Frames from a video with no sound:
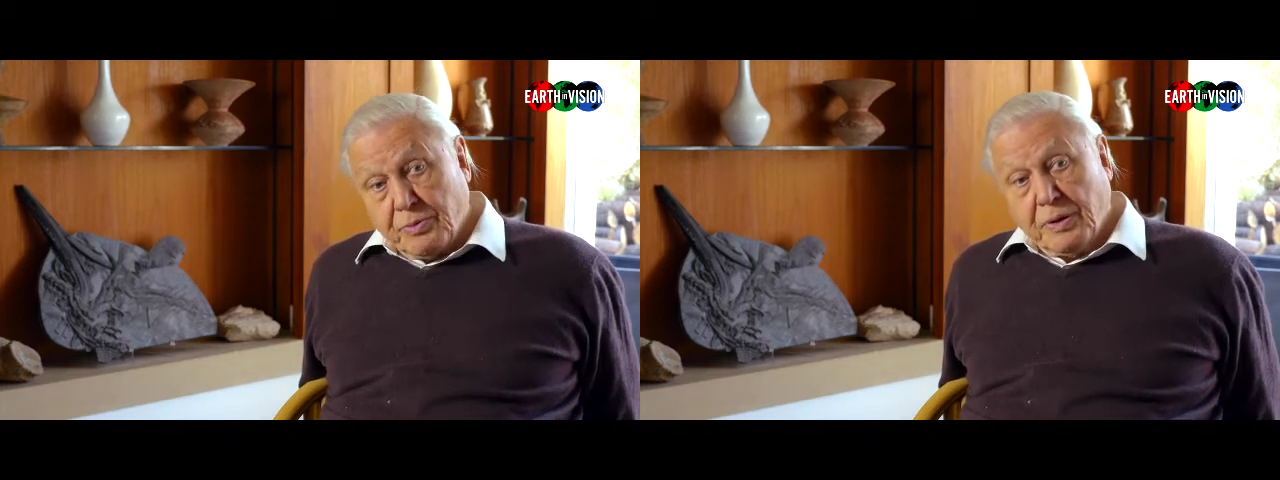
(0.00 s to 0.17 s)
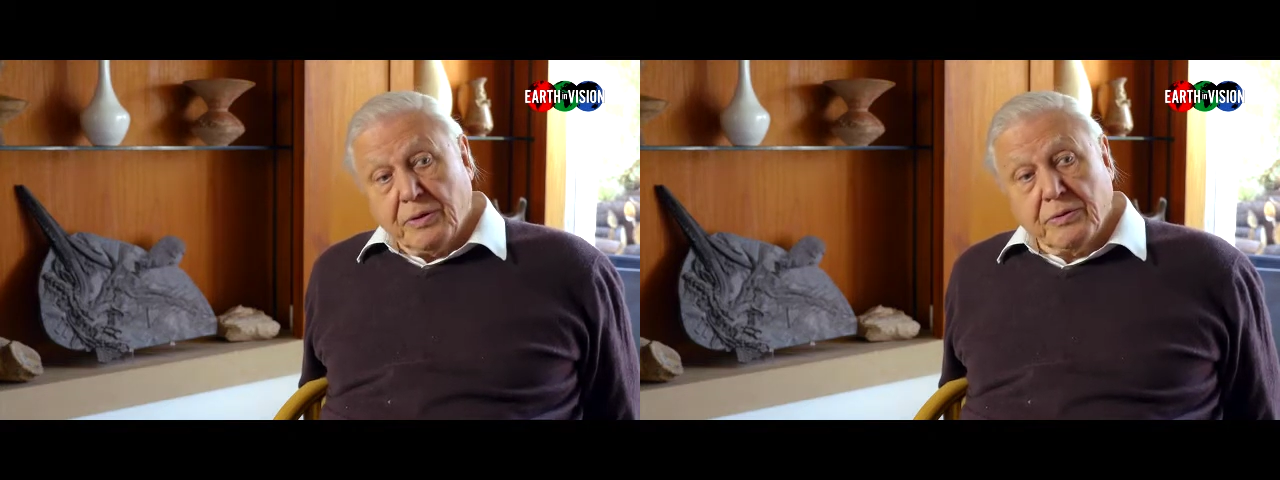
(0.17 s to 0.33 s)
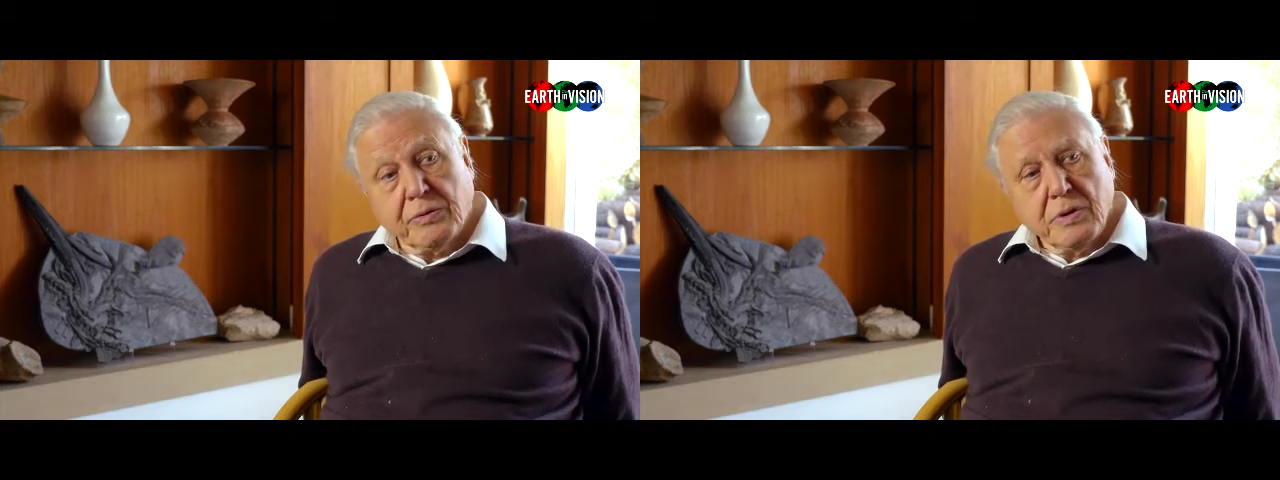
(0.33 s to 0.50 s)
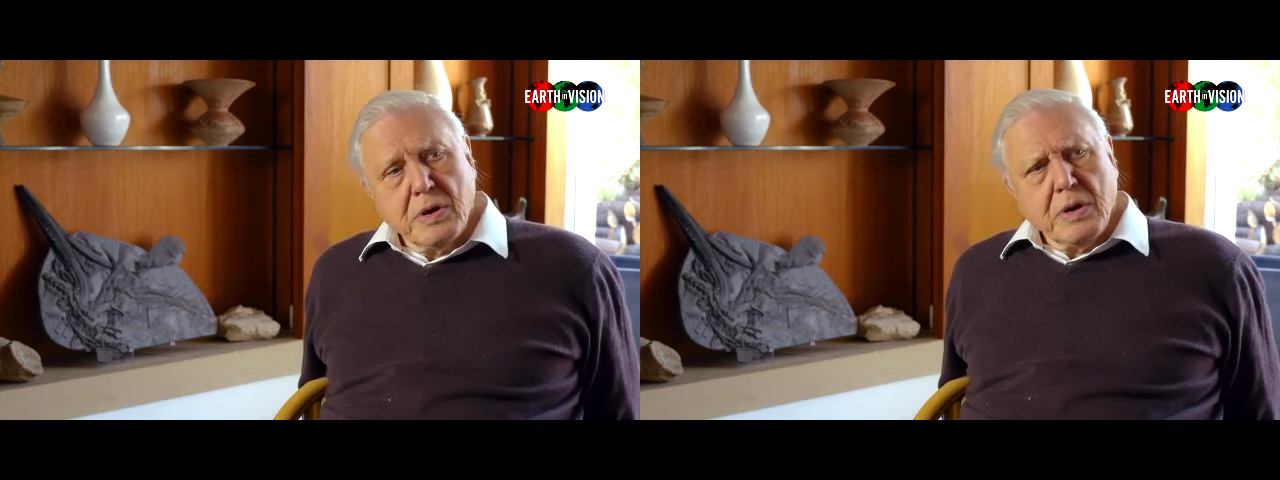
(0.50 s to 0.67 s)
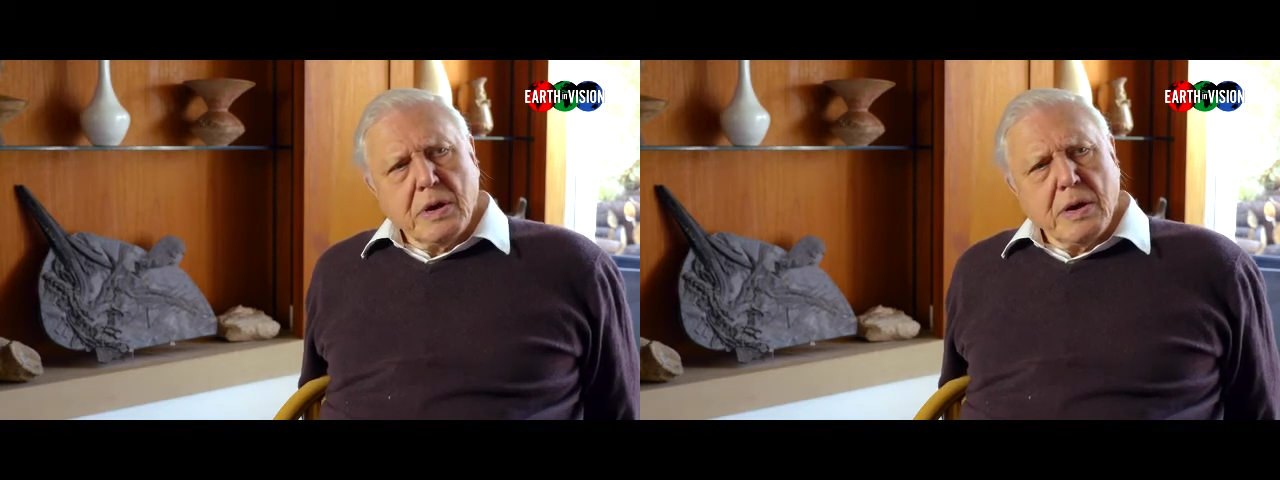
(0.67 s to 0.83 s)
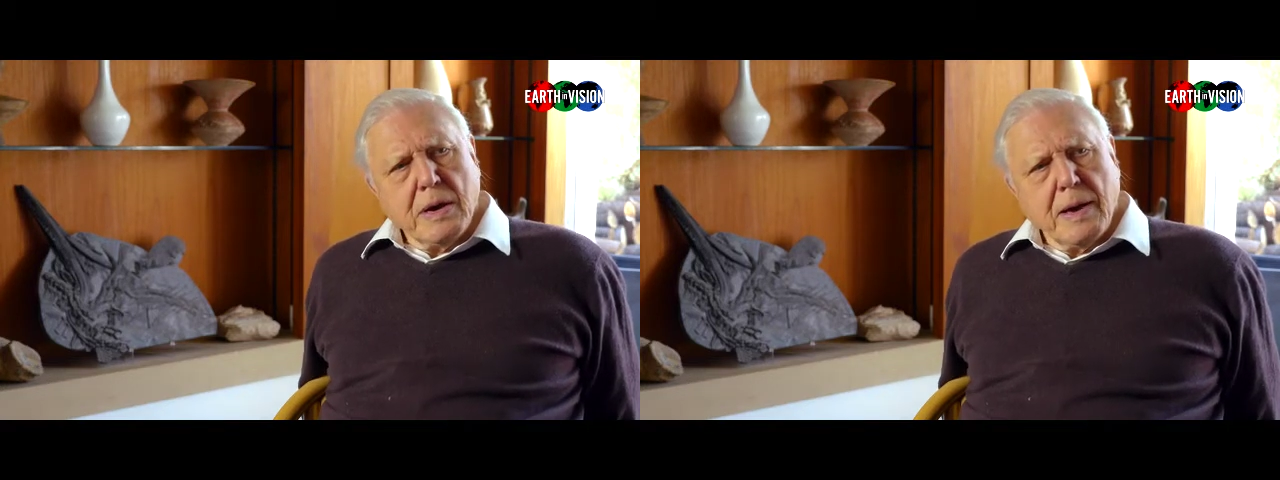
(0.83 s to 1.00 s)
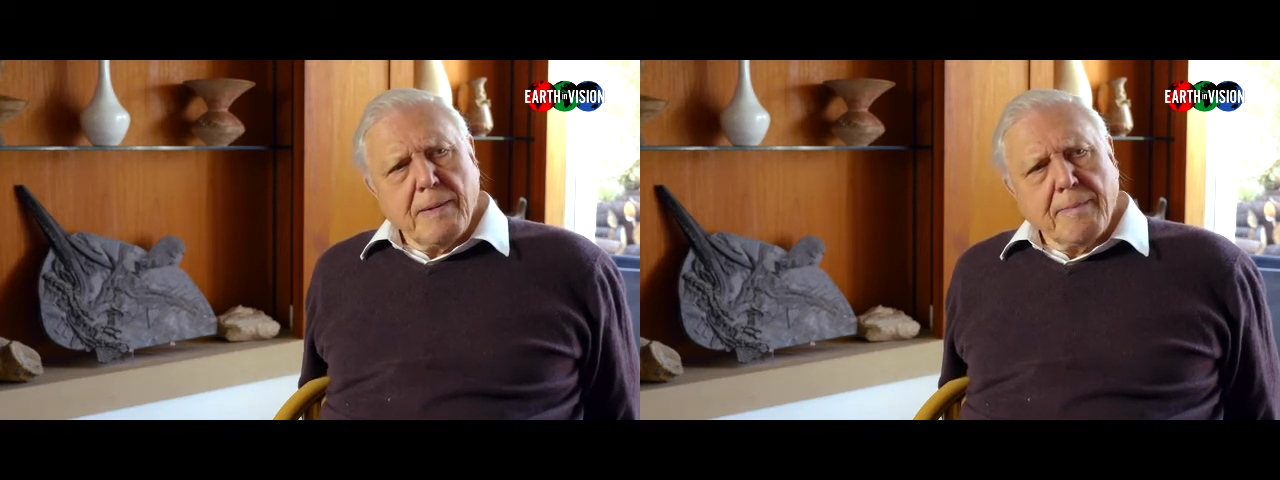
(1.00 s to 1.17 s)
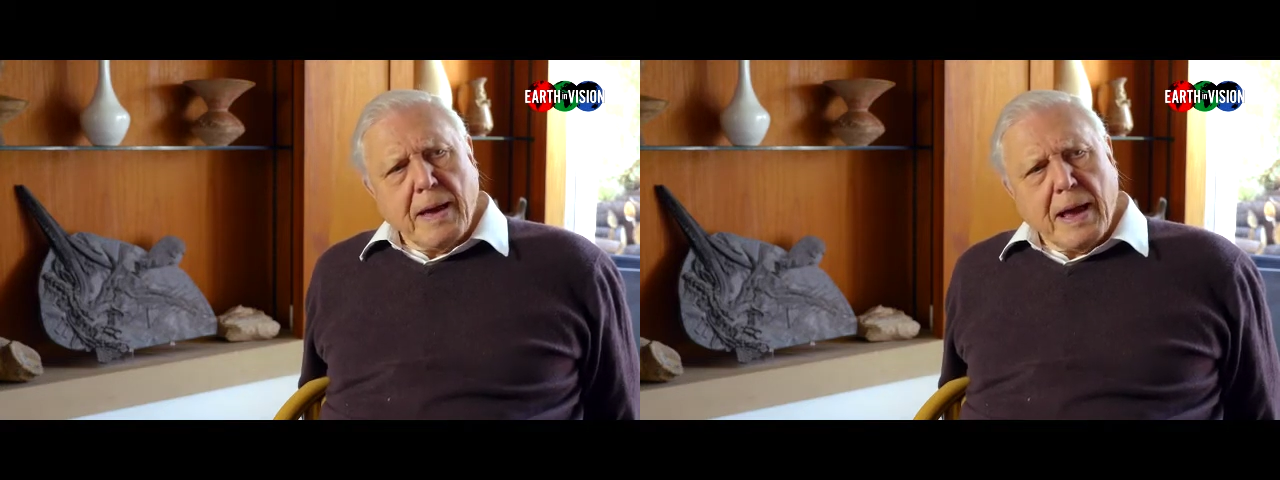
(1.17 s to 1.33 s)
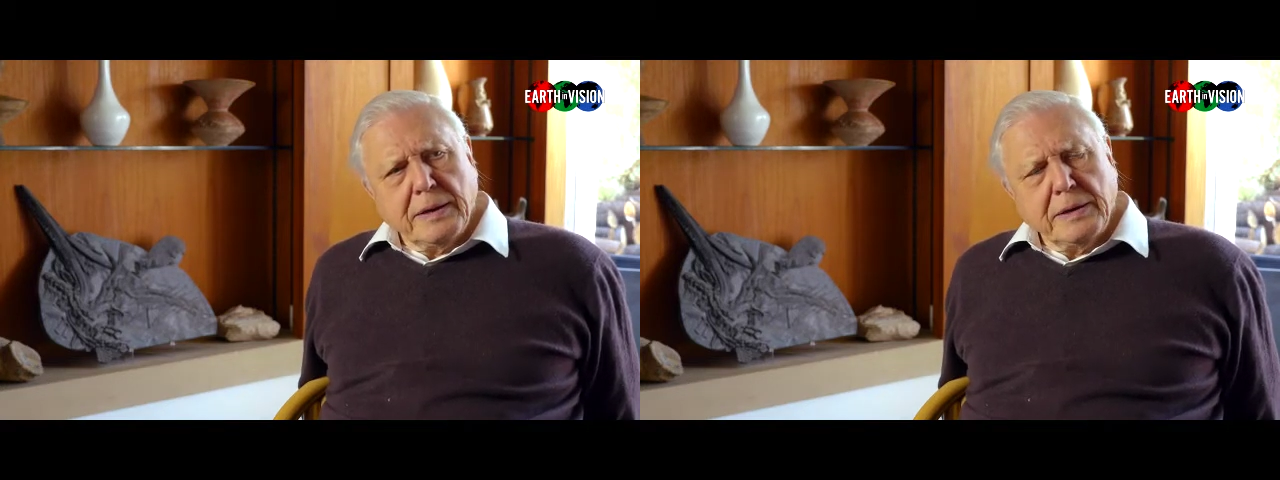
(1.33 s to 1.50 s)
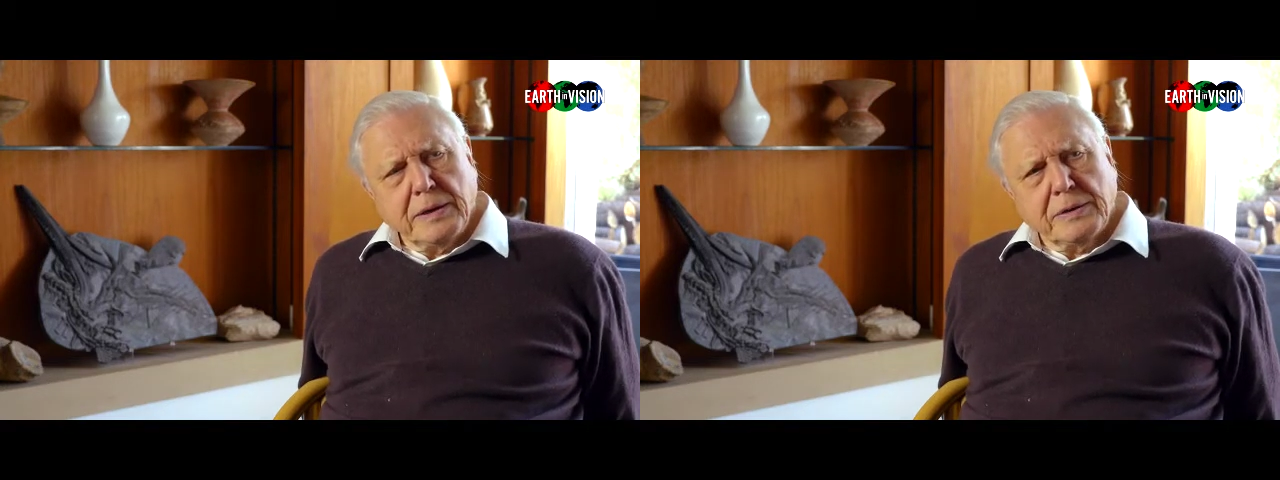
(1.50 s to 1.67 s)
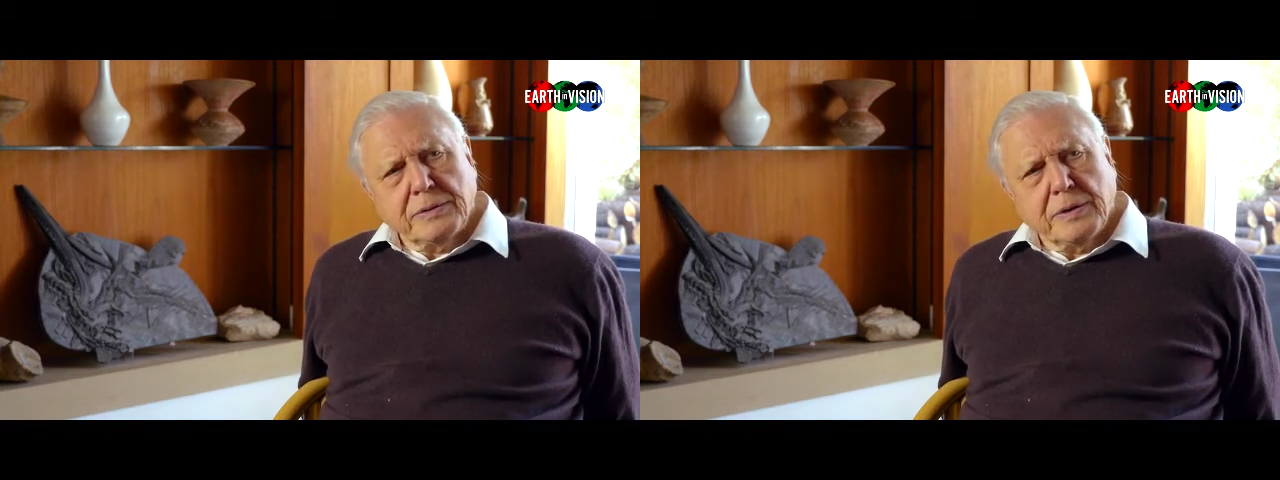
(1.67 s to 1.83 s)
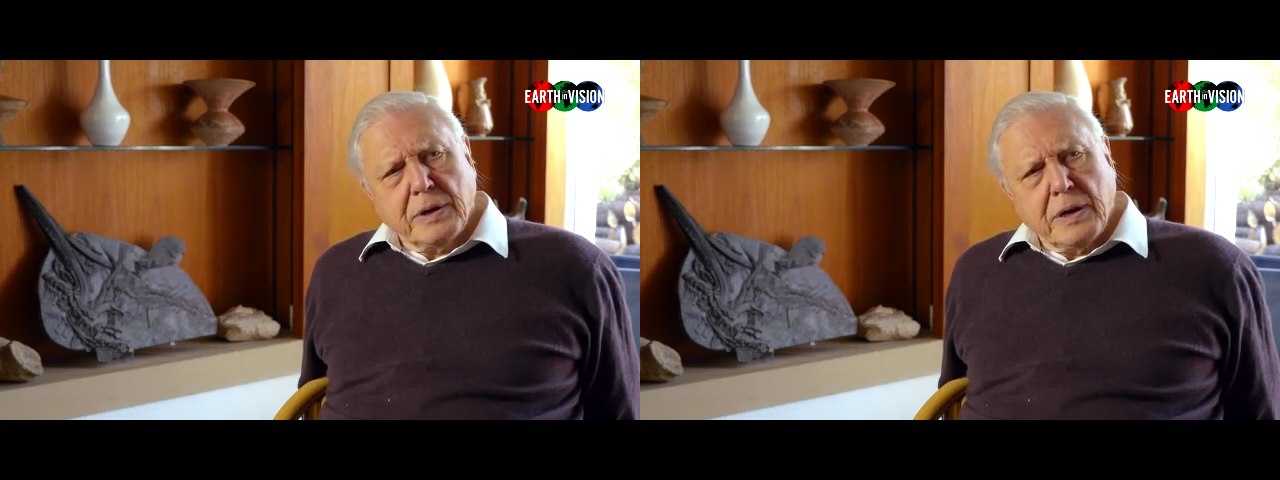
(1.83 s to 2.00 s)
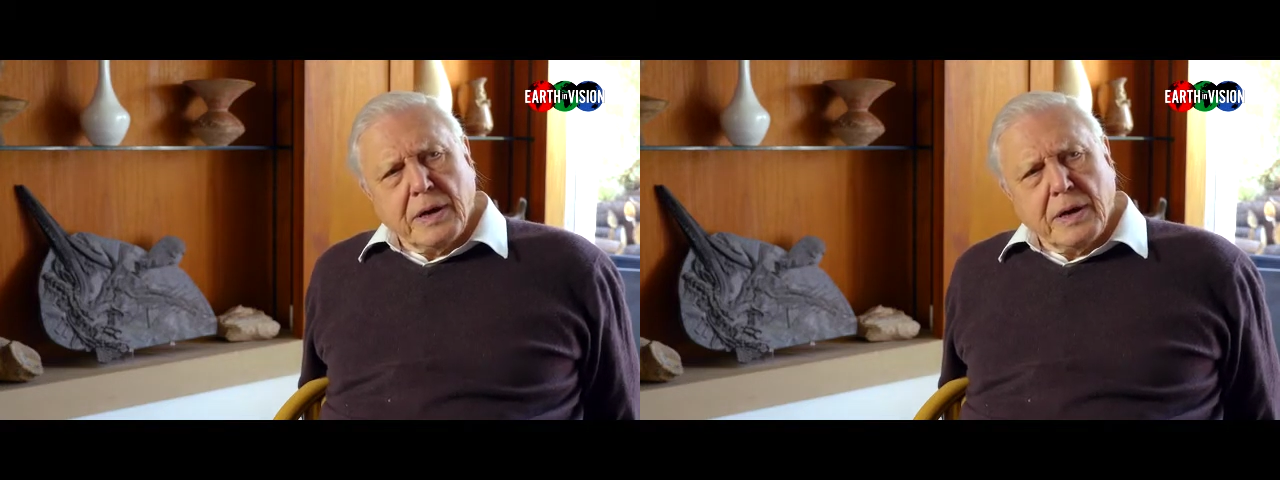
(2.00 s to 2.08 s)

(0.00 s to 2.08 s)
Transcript: with, and it